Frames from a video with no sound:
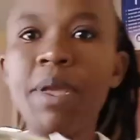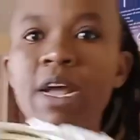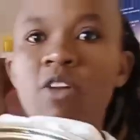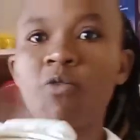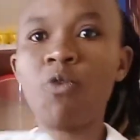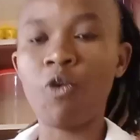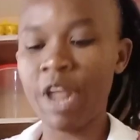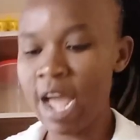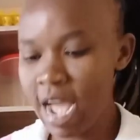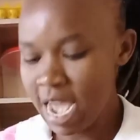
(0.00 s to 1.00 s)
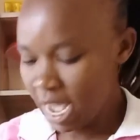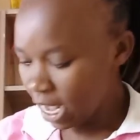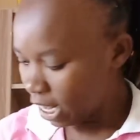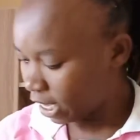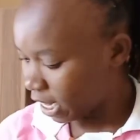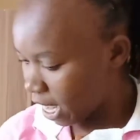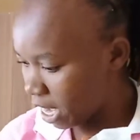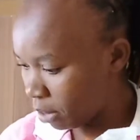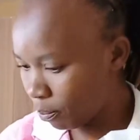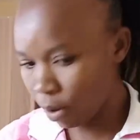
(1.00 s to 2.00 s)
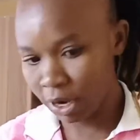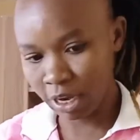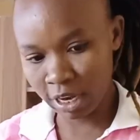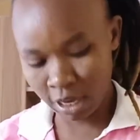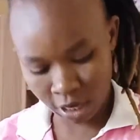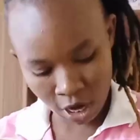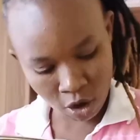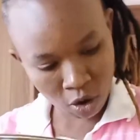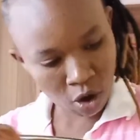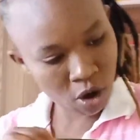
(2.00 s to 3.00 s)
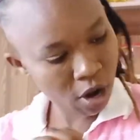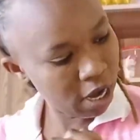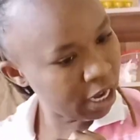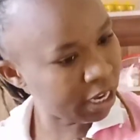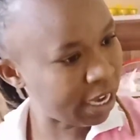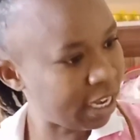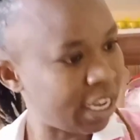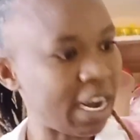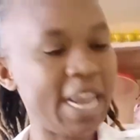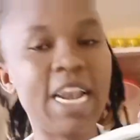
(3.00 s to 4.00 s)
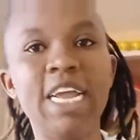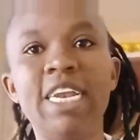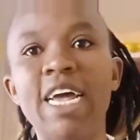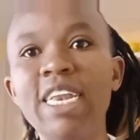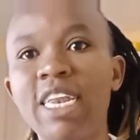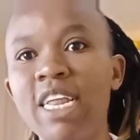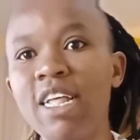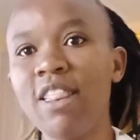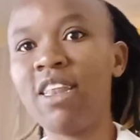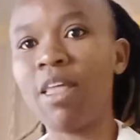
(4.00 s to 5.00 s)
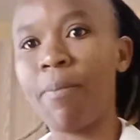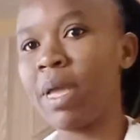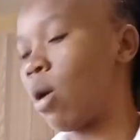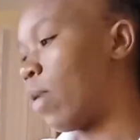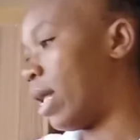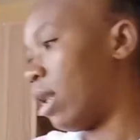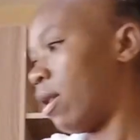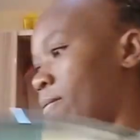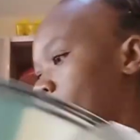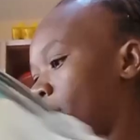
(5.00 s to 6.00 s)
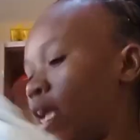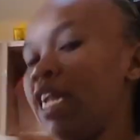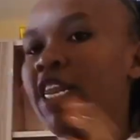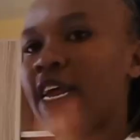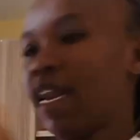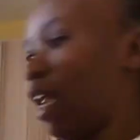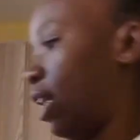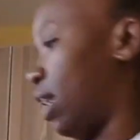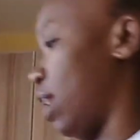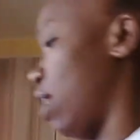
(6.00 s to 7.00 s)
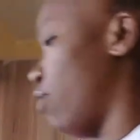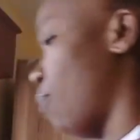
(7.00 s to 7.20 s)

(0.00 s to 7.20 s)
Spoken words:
bigger sufuria. It's 9.0 liters, it's 9 liters. This is the bigger one. It's stainless steel,